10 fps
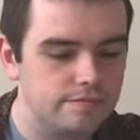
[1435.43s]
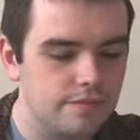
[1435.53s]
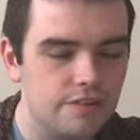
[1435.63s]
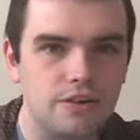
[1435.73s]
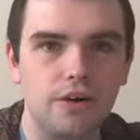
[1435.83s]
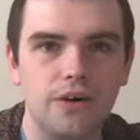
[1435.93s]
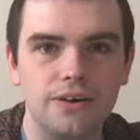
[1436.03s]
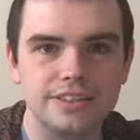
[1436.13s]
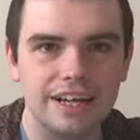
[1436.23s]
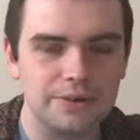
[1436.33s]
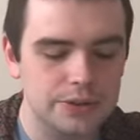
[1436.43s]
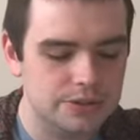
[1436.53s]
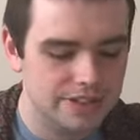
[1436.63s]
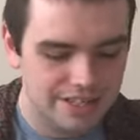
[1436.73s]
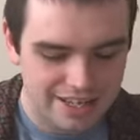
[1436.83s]
Of course, how
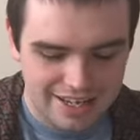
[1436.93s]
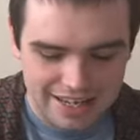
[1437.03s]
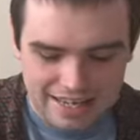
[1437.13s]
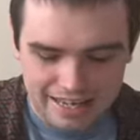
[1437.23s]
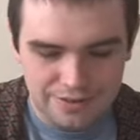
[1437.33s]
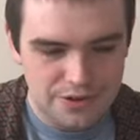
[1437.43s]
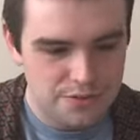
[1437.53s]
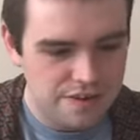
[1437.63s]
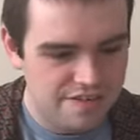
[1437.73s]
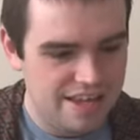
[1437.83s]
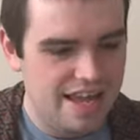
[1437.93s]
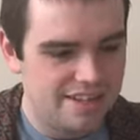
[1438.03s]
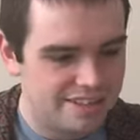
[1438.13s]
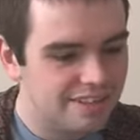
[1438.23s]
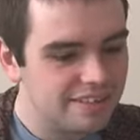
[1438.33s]
could we forget?